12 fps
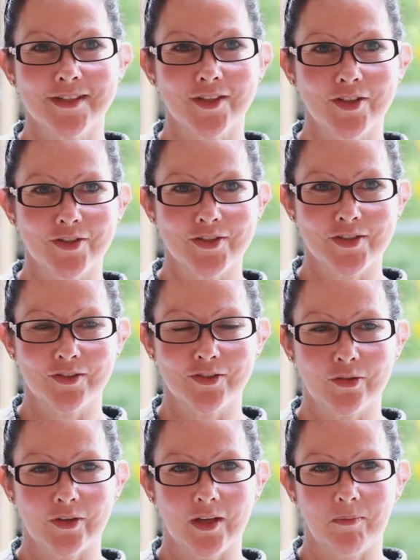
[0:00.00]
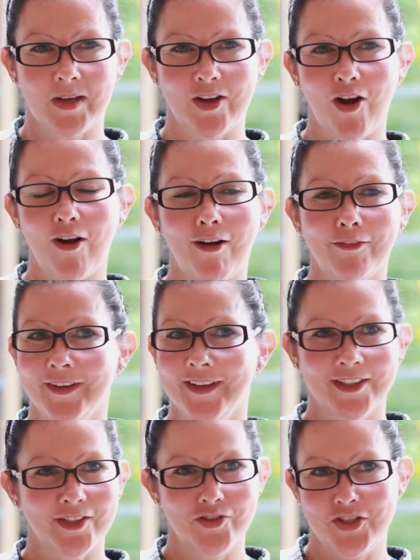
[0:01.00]
that used to trigger me off
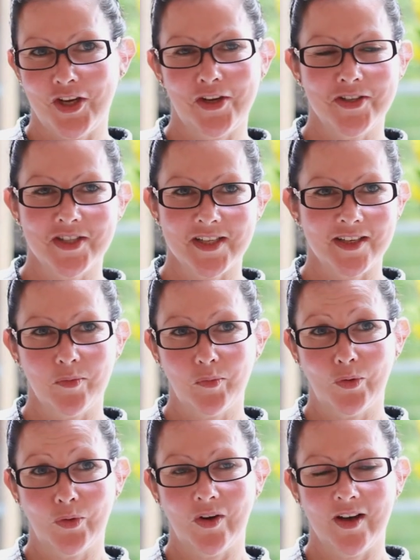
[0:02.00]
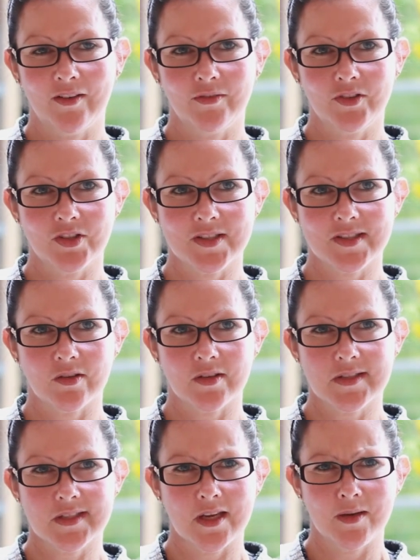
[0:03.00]
don't anymore. I've just
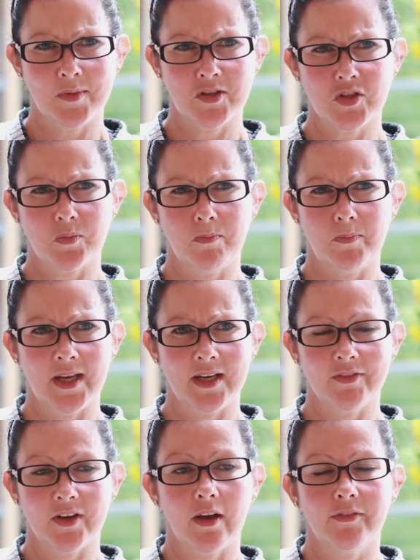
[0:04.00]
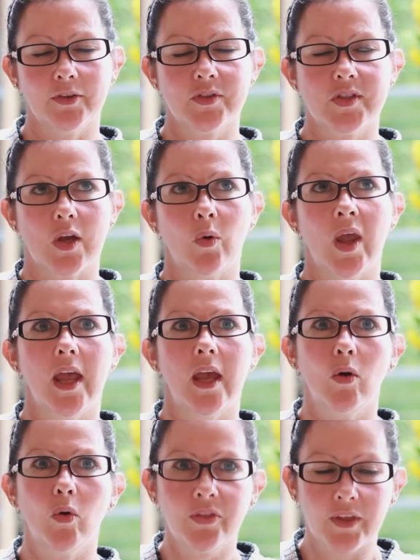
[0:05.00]
got so much benefit. I feel so
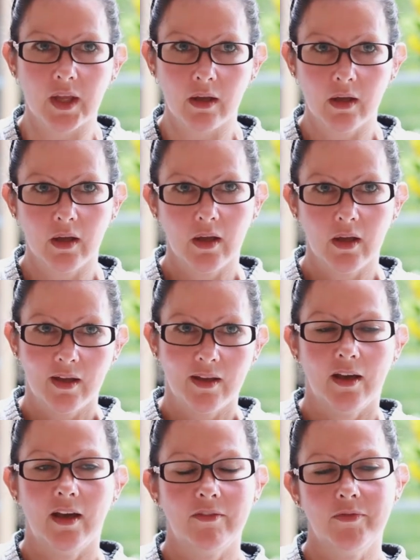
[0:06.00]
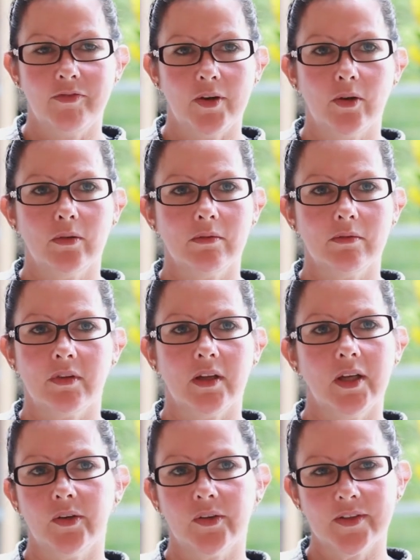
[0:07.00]
healthy. I've felt the
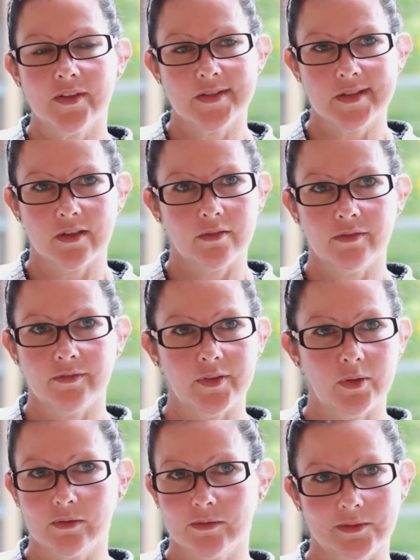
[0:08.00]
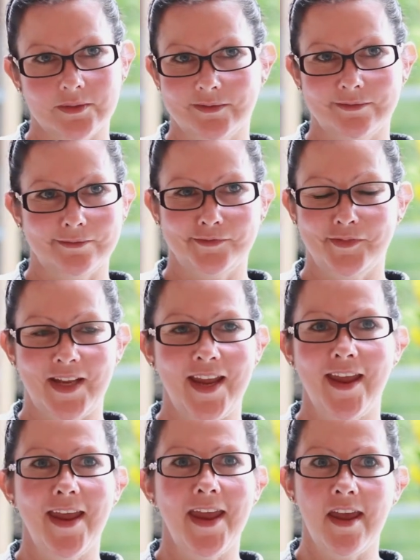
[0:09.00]
healthiest I've felt
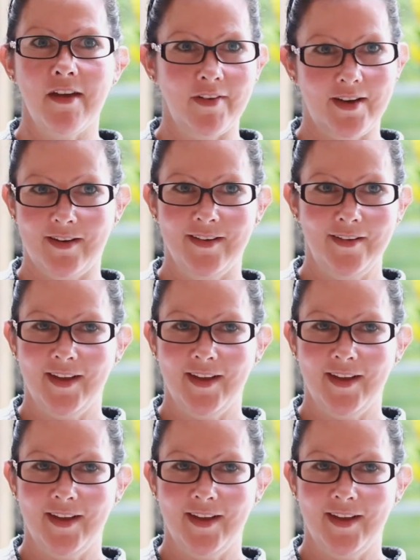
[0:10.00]
forever.